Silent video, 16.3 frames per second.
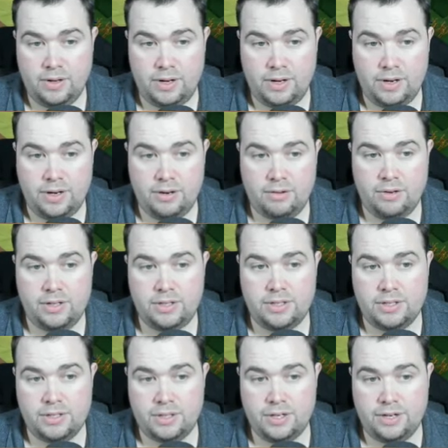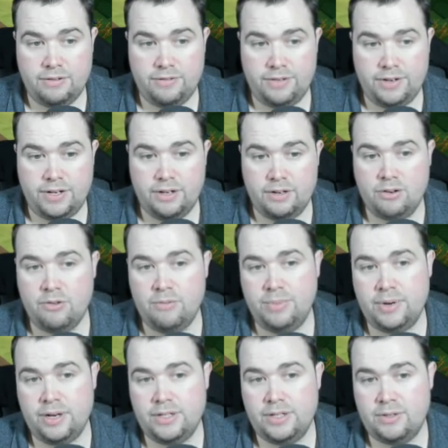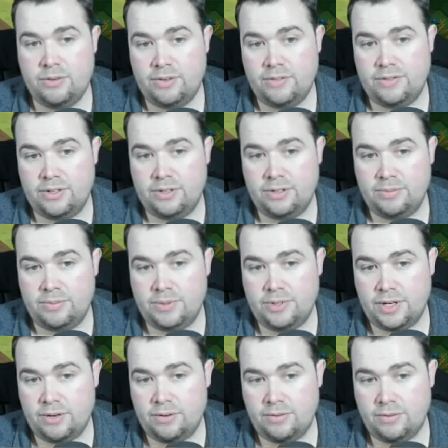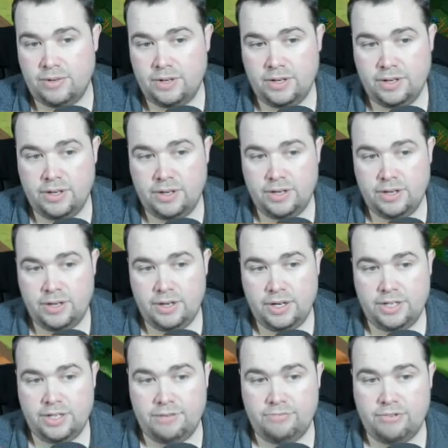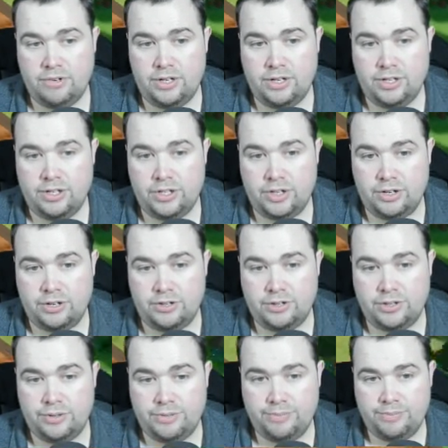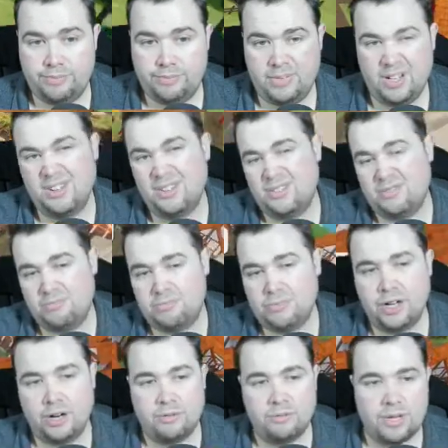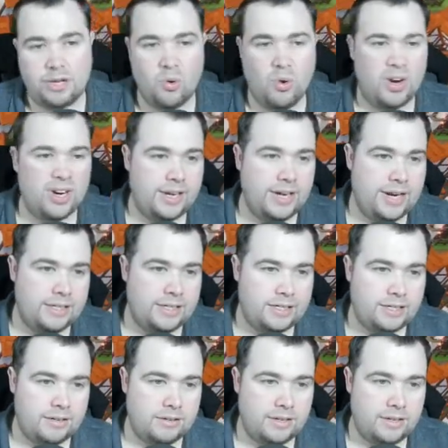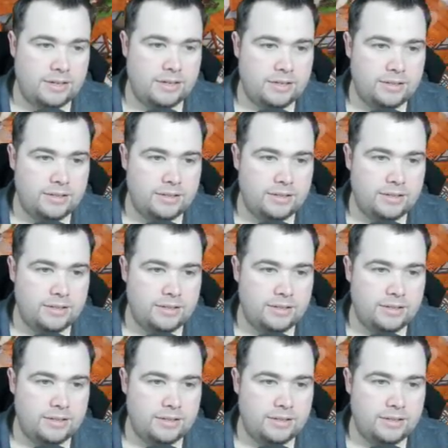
increase, and I think a good place to add the tombstone is in front of the church, because, you know, they're quite connected, aren't they?